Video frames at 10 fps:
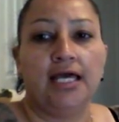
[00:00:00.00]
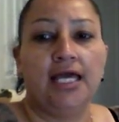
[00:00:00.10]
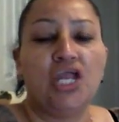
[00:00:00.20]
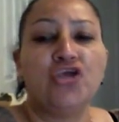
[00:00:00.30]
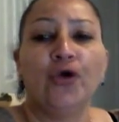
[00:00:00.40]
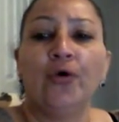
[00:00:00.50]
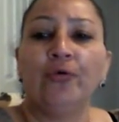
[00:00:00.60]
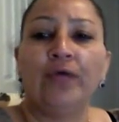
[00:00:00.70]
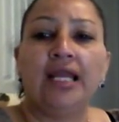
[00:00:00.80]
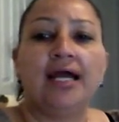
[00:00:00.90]
And you will
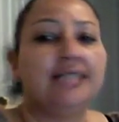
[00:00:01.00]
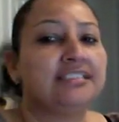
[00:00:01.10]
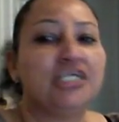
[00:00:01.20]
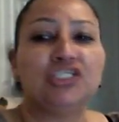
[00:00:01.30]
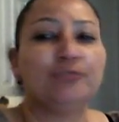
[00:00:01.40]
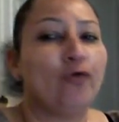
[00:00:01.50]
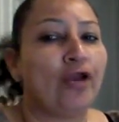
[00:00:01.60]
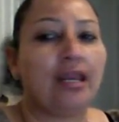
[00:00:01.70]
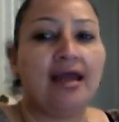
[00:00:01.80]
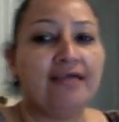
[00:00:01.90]
realize that there's more
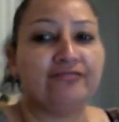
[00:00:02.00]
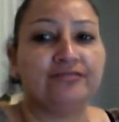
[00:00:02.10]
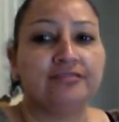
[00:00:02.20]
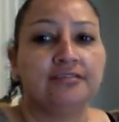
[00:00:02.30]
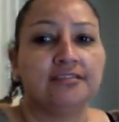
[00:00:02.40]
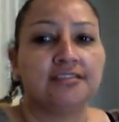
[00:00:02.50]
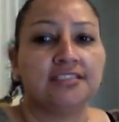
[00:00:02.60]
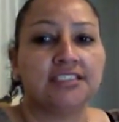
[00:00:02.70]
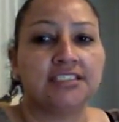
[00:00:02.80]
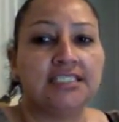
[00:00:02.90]
to life
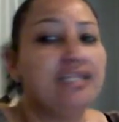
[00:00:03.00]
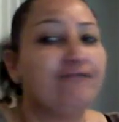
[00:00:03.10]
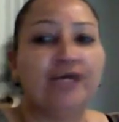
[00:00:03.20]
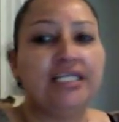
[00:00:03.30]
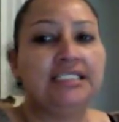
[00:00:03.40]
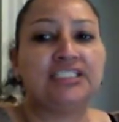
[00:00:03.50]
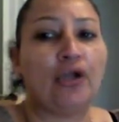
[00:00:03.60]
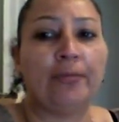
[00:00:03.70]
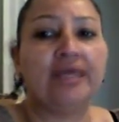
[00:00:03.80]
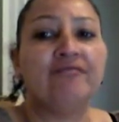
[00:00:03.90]
than the fundings that
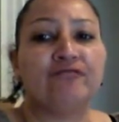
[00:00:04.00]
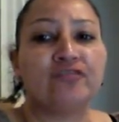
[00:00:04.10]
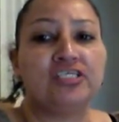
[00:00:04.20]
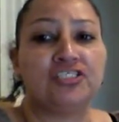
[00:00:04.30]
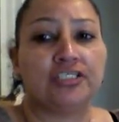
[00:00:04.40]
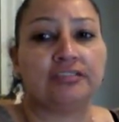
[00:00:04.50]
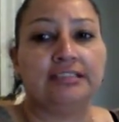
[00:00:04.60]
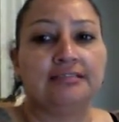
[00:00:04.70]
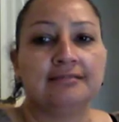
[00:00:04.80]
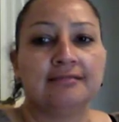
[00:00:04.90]
are given for these
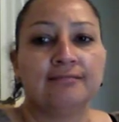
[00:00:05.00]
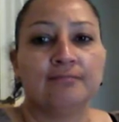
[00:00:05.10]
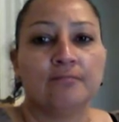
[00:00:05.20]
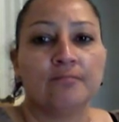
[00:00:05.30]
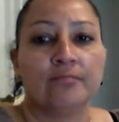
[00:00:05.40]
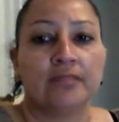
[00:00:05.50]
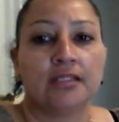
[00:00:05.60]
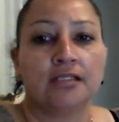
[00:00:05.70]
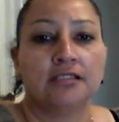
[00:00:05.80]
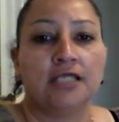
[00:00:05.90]
children.
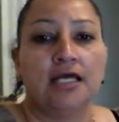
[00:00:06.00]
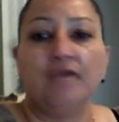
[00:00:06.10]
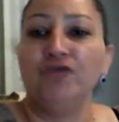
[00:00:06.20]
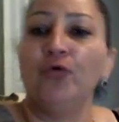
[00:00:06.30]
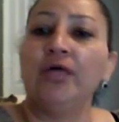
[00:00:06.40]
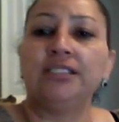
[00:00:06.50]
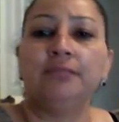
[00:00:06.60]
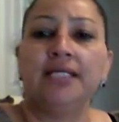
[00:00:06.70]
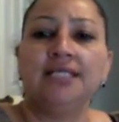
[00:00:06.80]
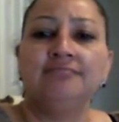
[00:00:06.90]
If you want the
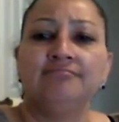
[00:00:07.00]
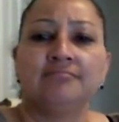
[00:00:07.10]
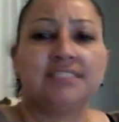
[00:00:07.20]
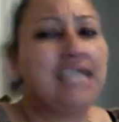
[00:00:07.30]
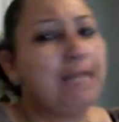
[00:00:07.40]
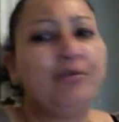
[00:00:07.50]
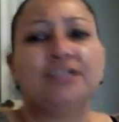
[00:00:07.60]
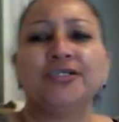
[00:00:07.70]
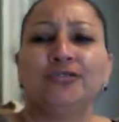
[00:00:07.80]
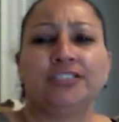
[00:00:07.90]
money, keep
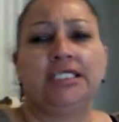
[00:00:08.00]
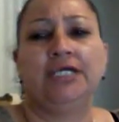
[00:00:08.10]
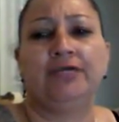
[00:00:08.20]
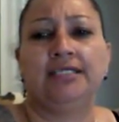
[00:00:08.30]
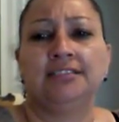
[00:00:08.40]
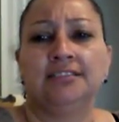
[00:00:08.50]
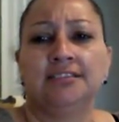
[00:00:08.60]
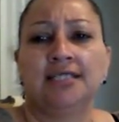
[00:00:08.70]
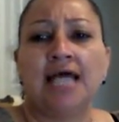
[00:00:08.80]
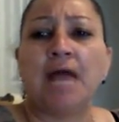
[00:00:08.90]
our Social Security,
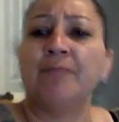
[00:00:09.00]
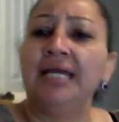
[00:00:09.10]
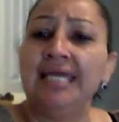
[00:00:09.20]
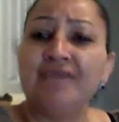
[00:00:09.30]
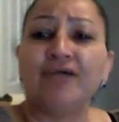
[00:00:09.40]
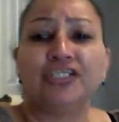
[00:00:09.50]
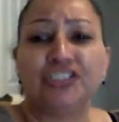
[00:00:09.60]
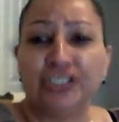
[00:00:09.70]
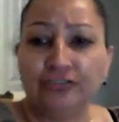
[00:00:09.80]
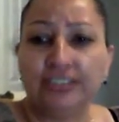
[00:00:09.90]
but leave our
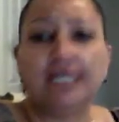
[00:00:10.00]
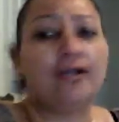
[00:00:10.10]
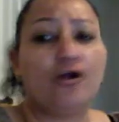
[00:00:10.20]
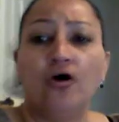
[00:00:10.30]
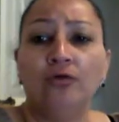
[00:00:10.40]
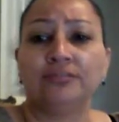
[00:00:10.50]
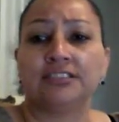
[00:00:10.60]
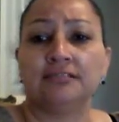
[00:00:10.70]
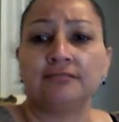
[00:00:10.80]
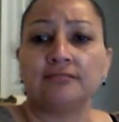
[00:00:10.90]
children in our
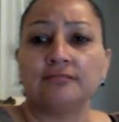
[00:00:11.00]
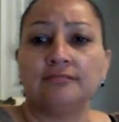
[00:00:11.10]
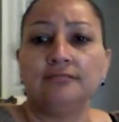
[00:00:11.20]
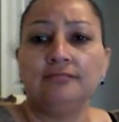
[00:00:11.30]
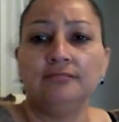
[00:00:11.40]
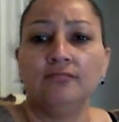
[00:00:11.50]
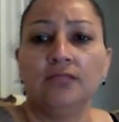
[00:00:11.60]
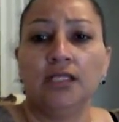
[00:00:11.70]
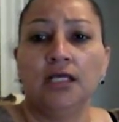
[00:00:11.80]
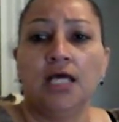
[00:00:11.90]
homes.
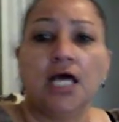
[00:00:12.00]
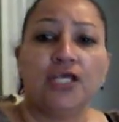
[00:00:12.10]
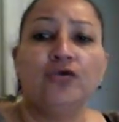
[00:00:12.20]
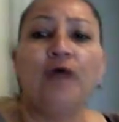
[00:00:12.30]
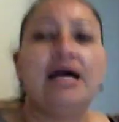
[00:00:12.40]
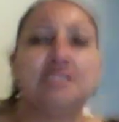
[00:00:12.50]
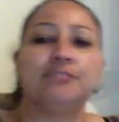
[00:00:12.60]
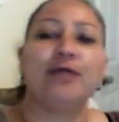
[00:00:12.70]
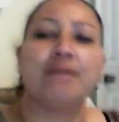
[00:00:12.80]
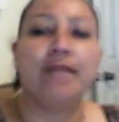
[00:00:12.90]
You have
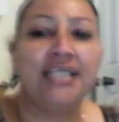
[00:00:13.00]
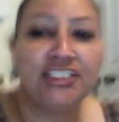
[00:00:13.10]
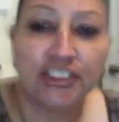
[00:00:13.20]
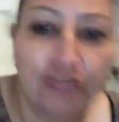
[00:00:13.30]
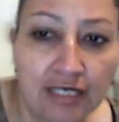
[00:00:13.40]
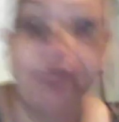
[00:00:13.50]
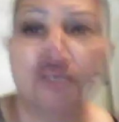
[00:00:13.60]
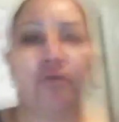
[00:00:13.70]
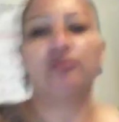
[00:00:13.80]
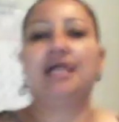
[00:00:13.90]
deprived my children of a
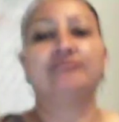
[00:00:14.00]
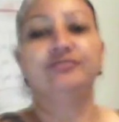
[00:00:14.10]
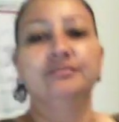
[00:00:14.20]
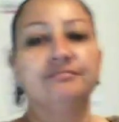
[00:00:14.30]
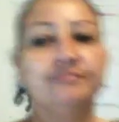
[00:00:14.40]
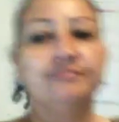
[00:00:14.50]
normal life.